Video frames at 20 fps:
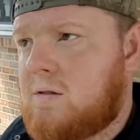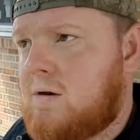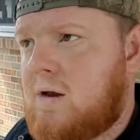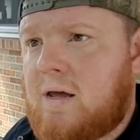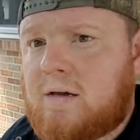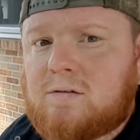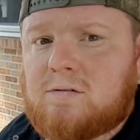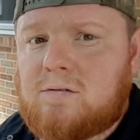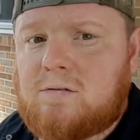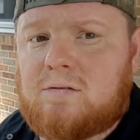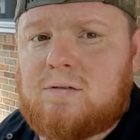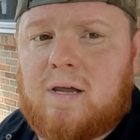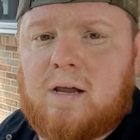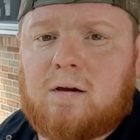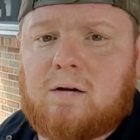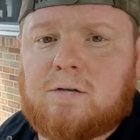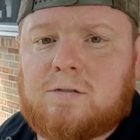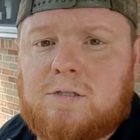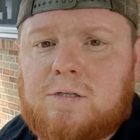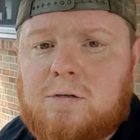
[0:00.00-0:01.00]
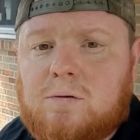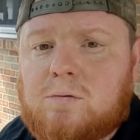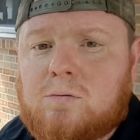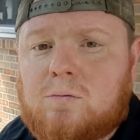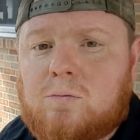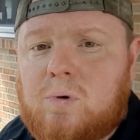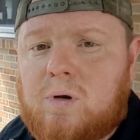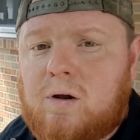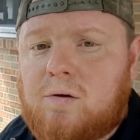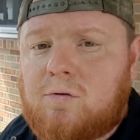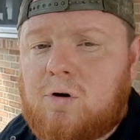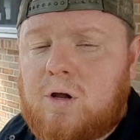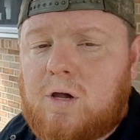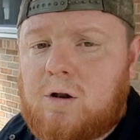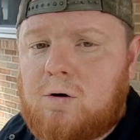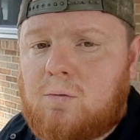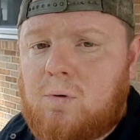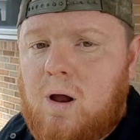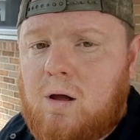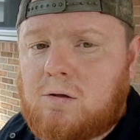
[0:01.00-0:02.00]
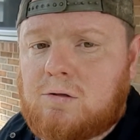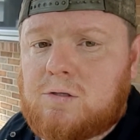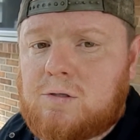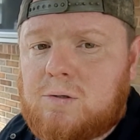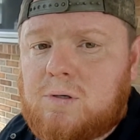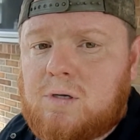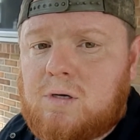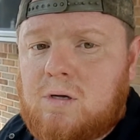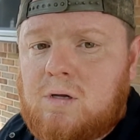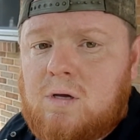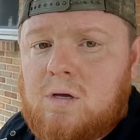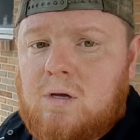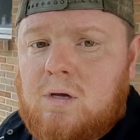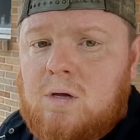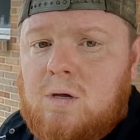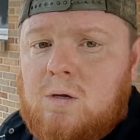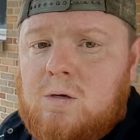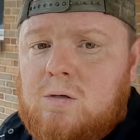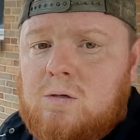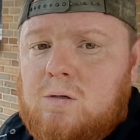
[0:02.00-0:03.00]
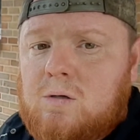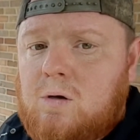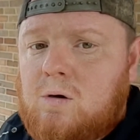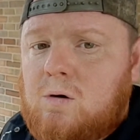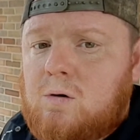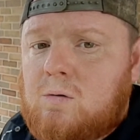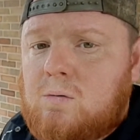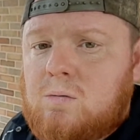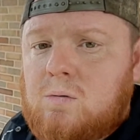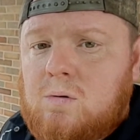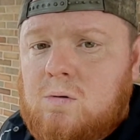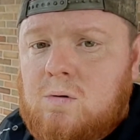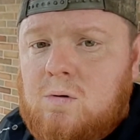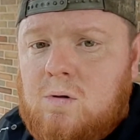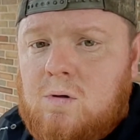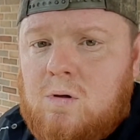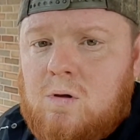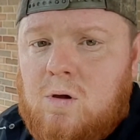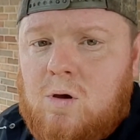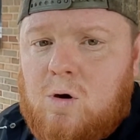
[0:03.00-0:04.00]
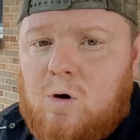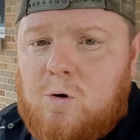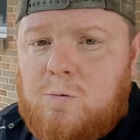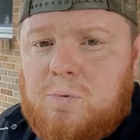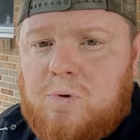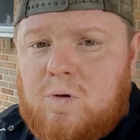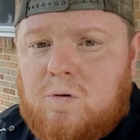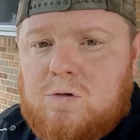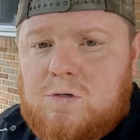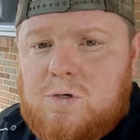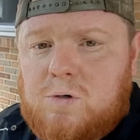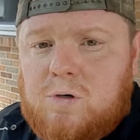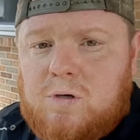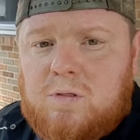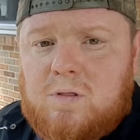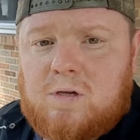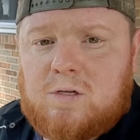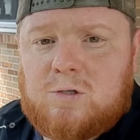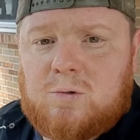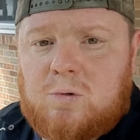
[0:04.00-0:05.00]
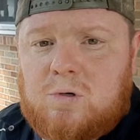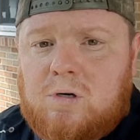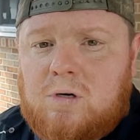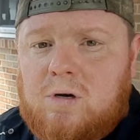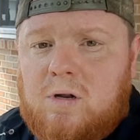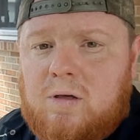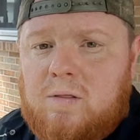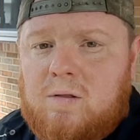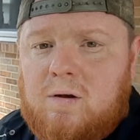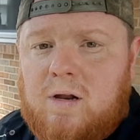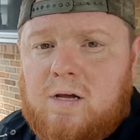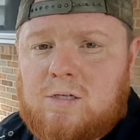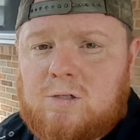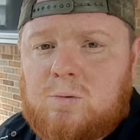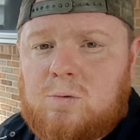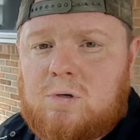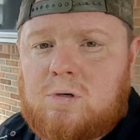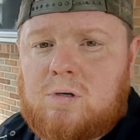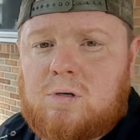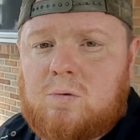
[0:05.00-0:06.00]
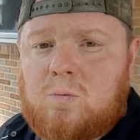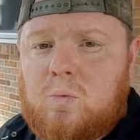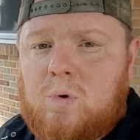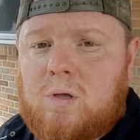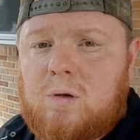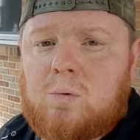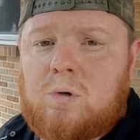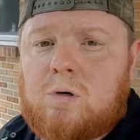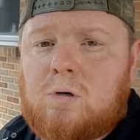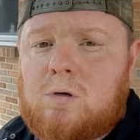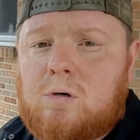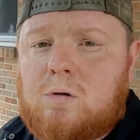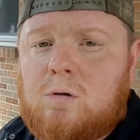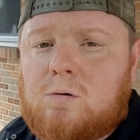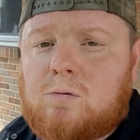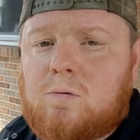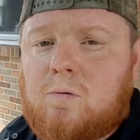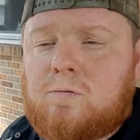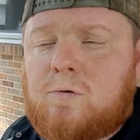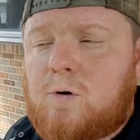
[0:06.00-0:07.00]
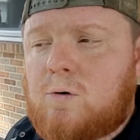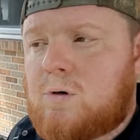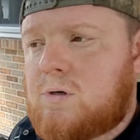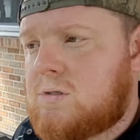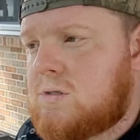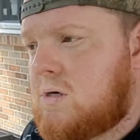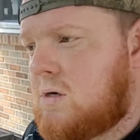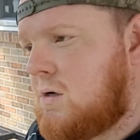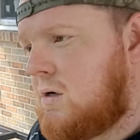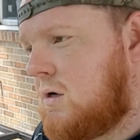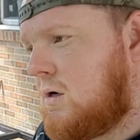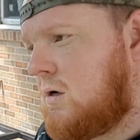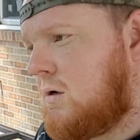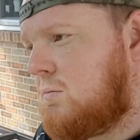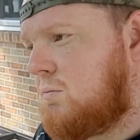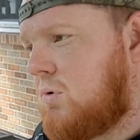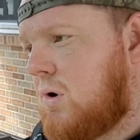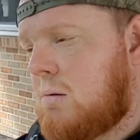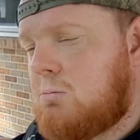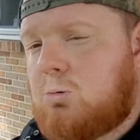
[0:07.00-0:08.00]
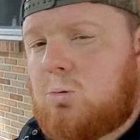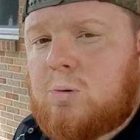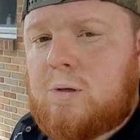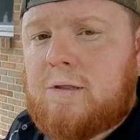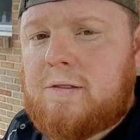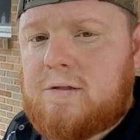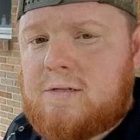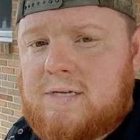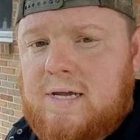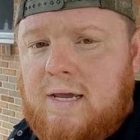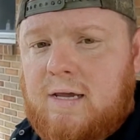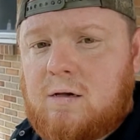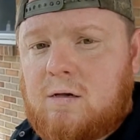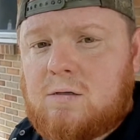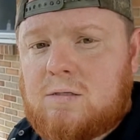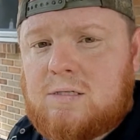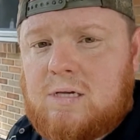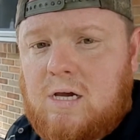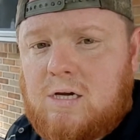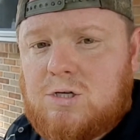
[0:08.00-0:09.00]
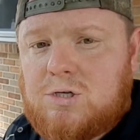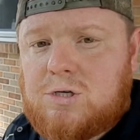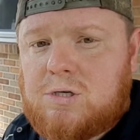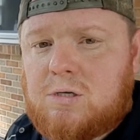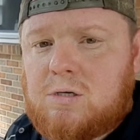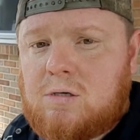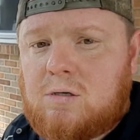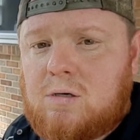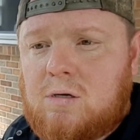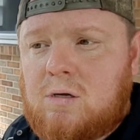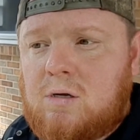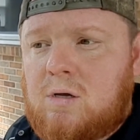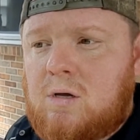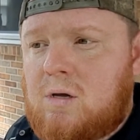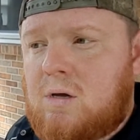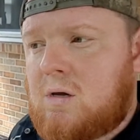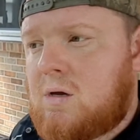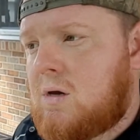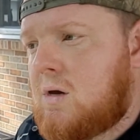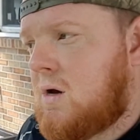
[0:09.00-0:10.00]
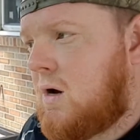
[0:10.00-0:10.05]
in the next day or two, whenever I get around to it. So hope you enjoyed this one. In the next one, we will focus on probably the tail section,